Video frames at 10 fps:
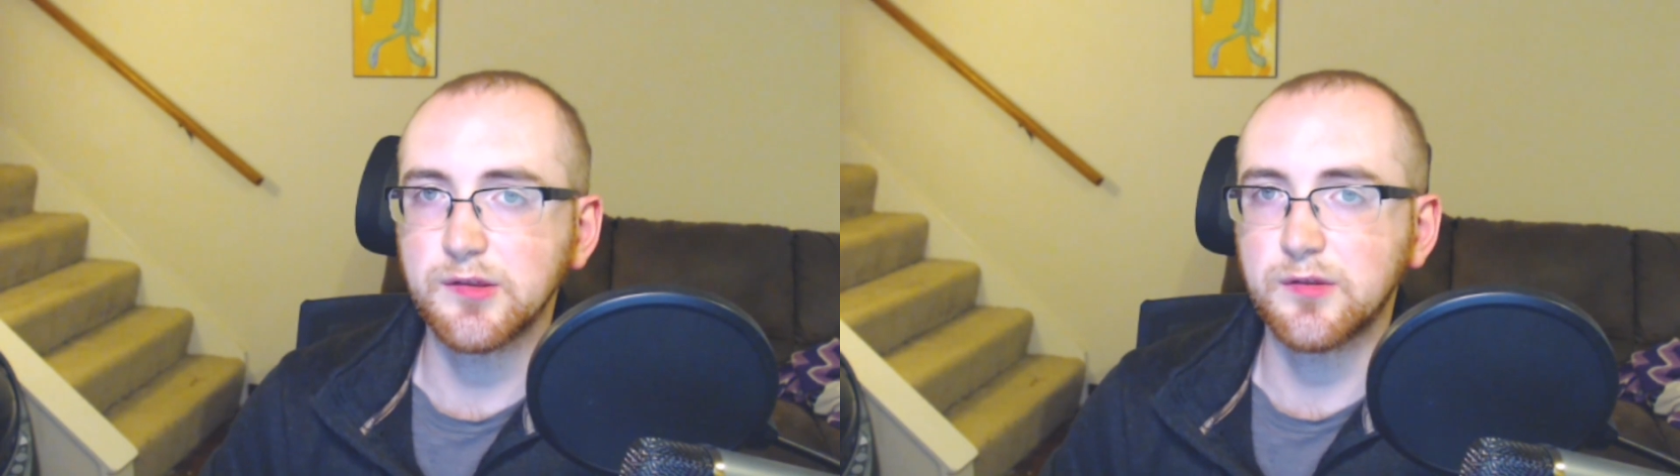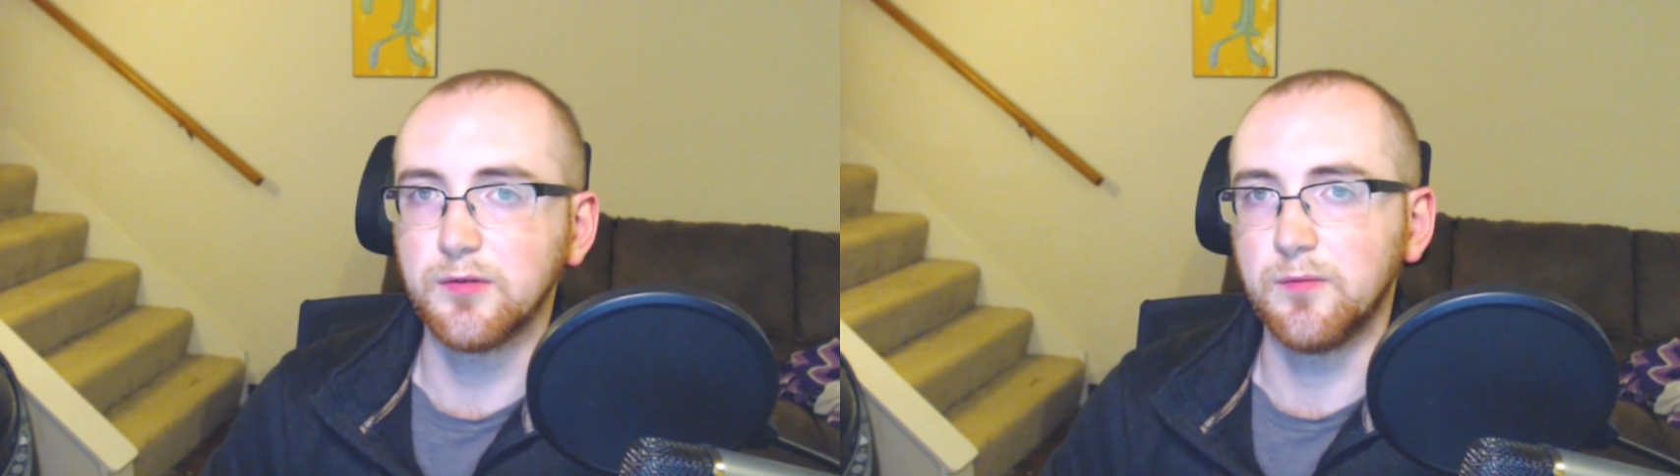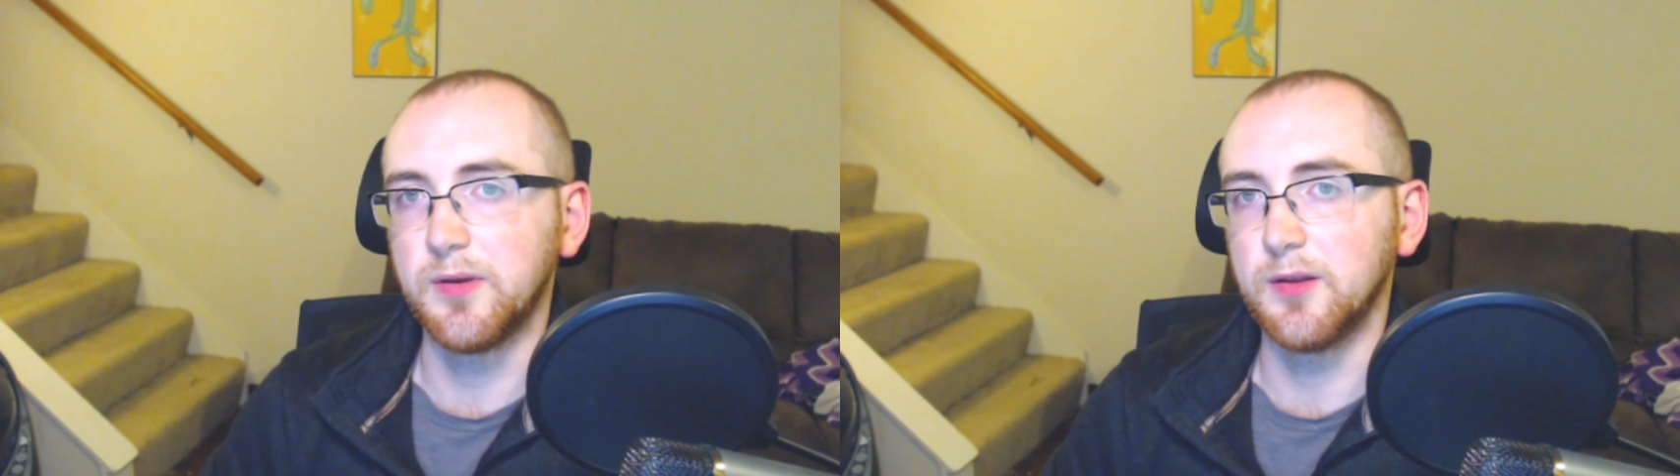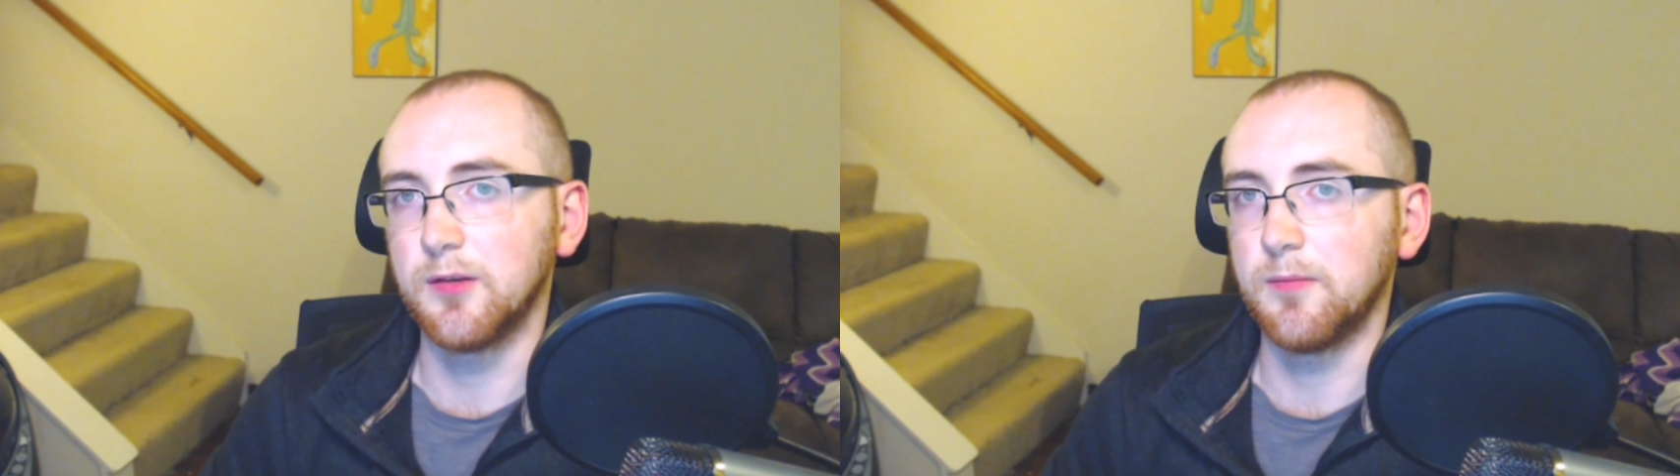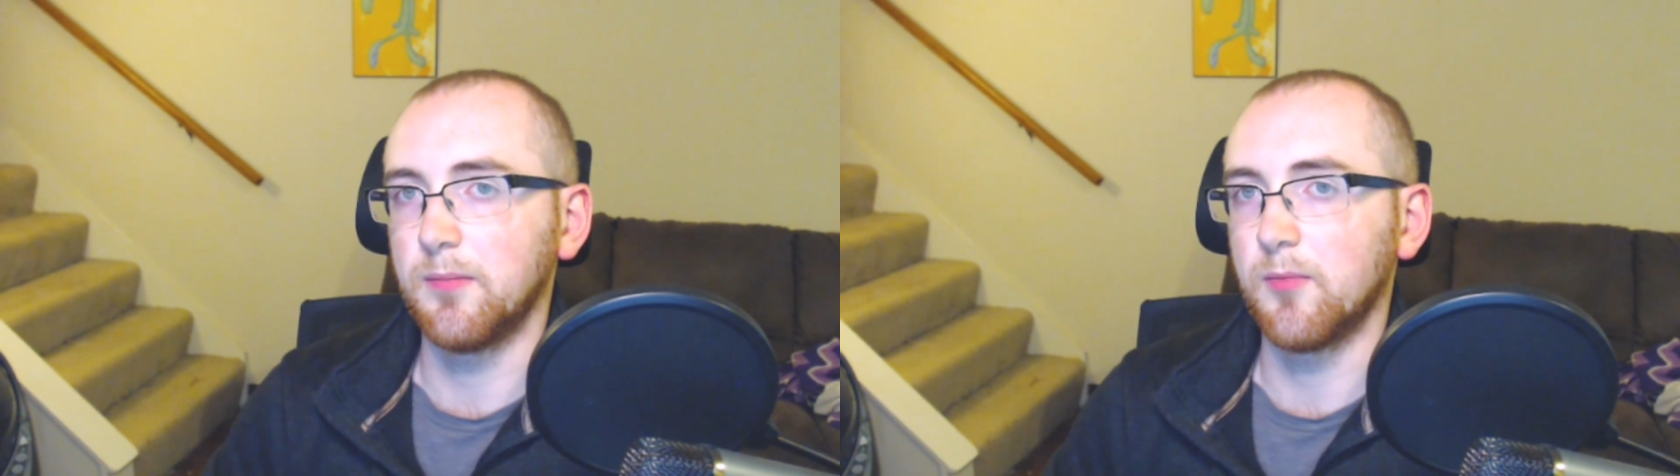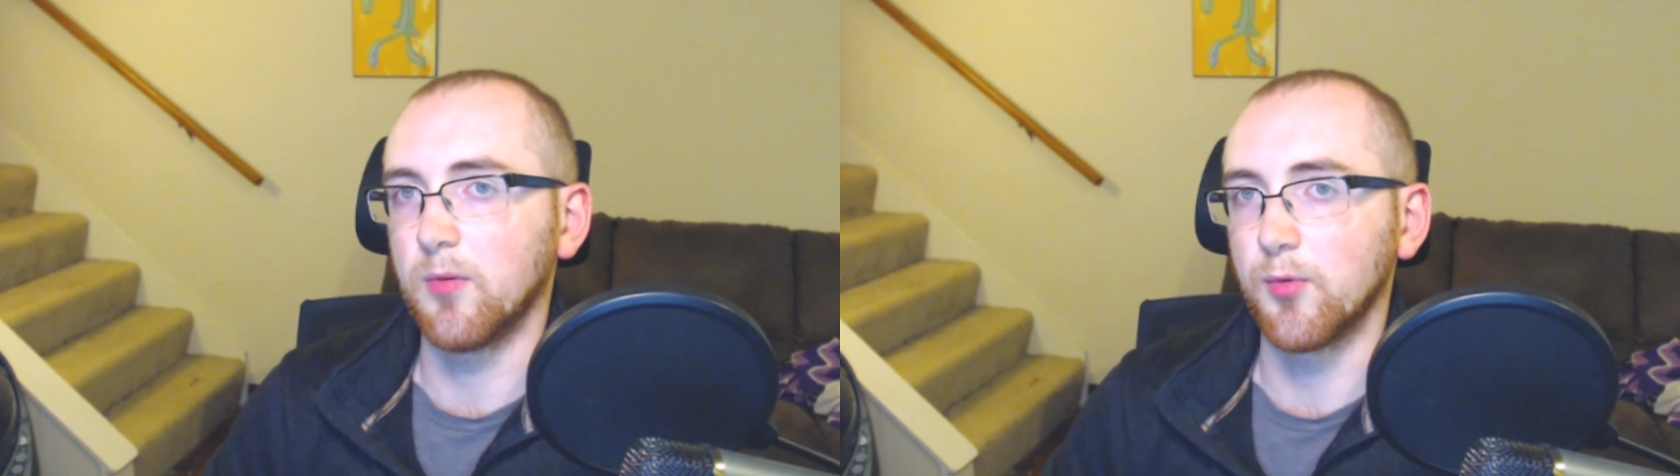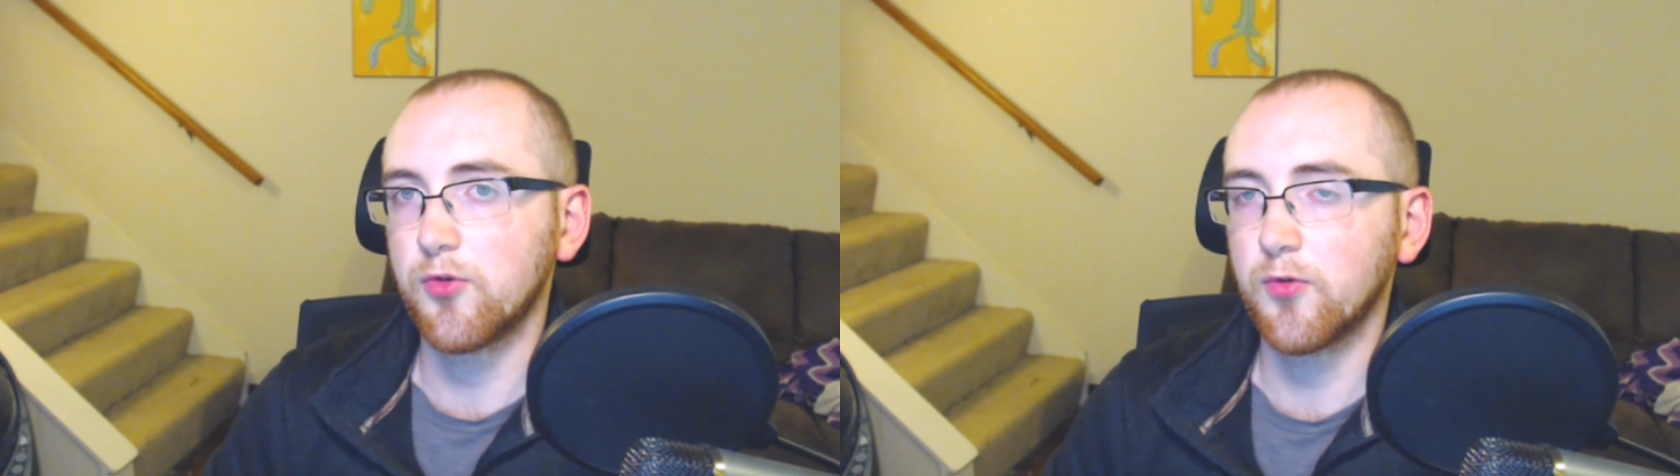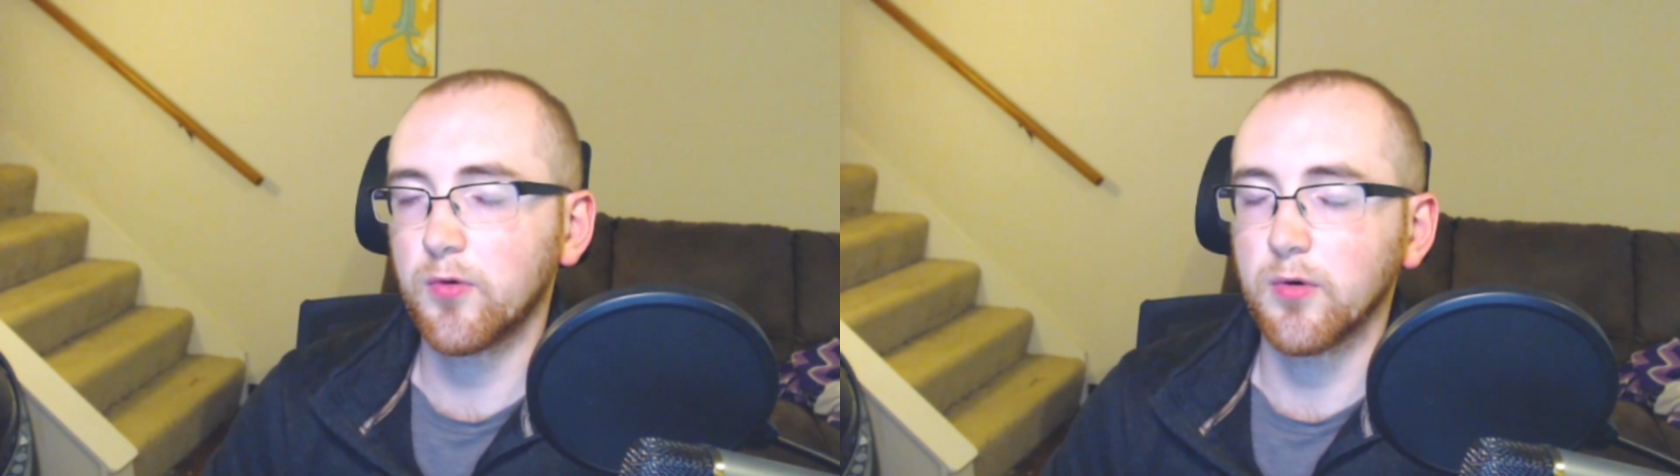to be a little bit more
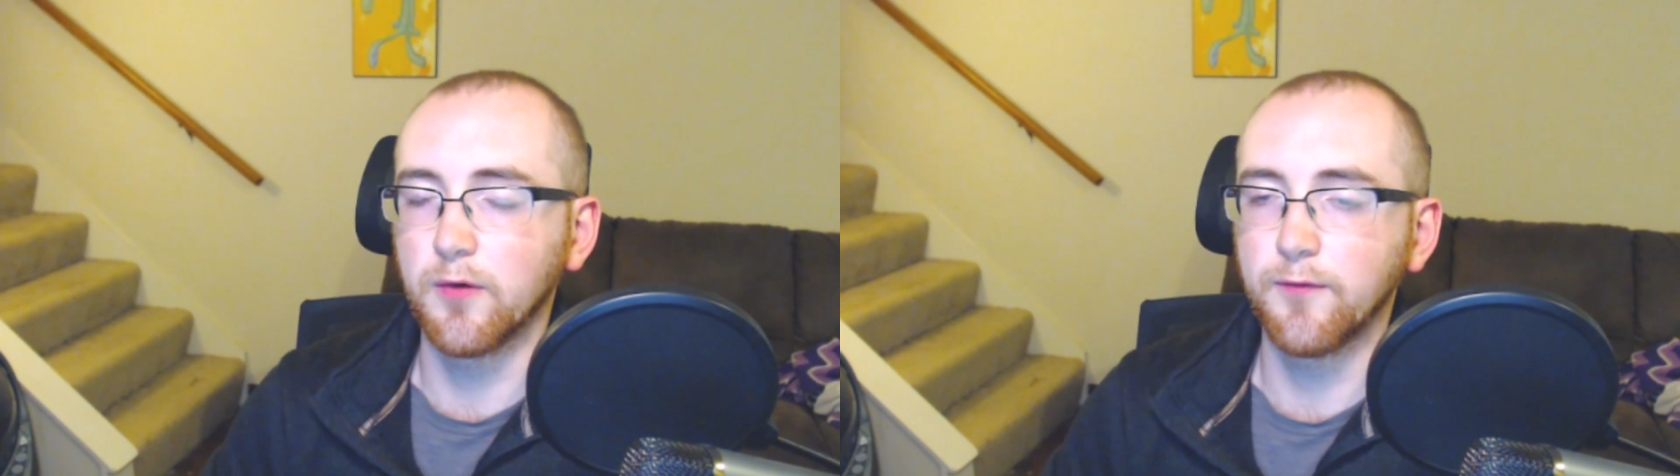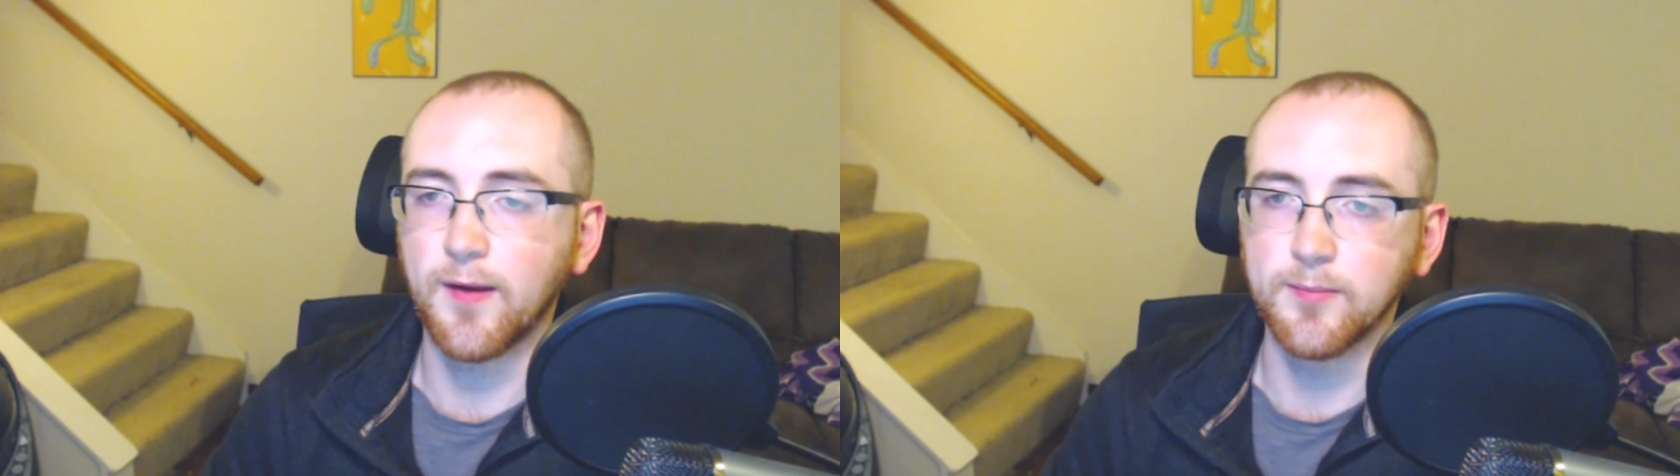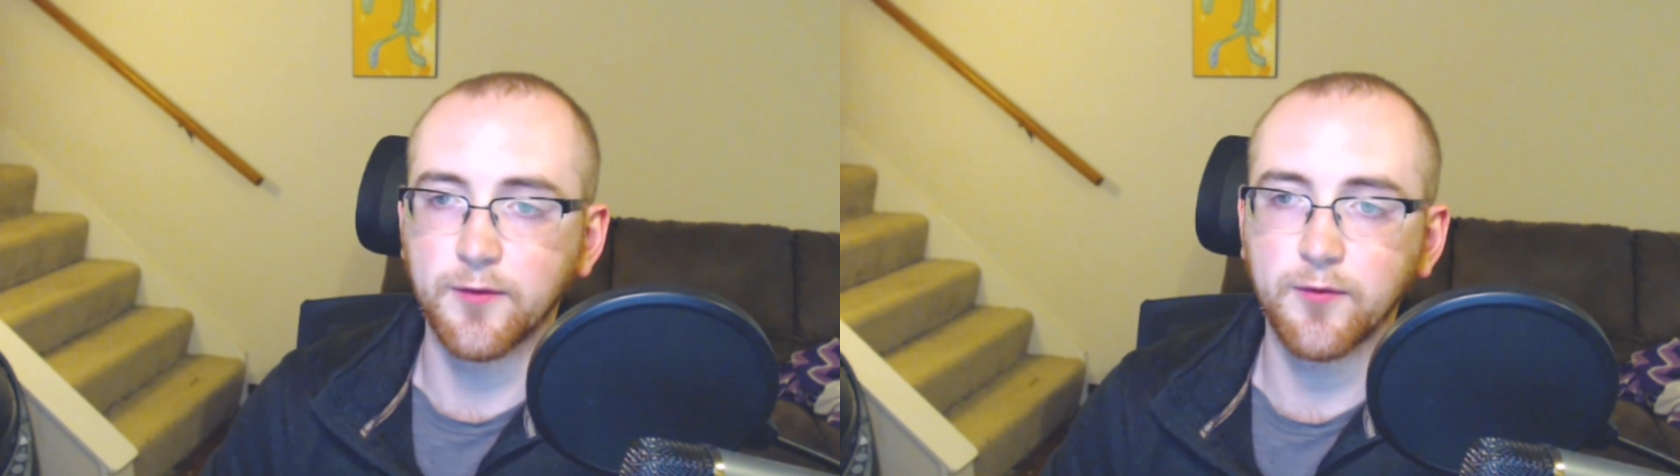mature or family